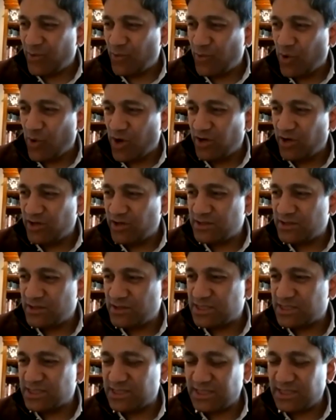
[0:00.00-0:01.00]
it
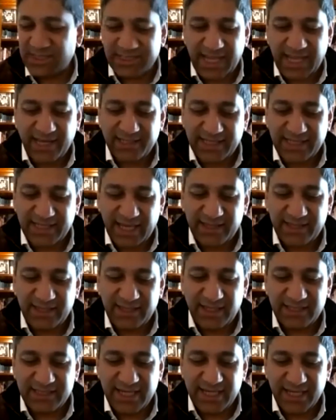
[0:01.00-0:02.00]
was set
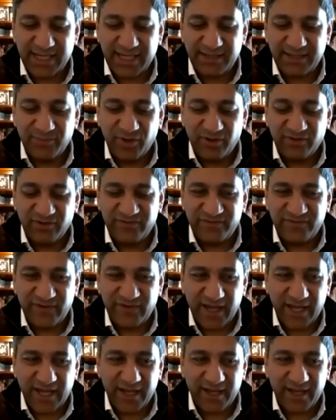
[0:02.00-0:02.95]
at the time of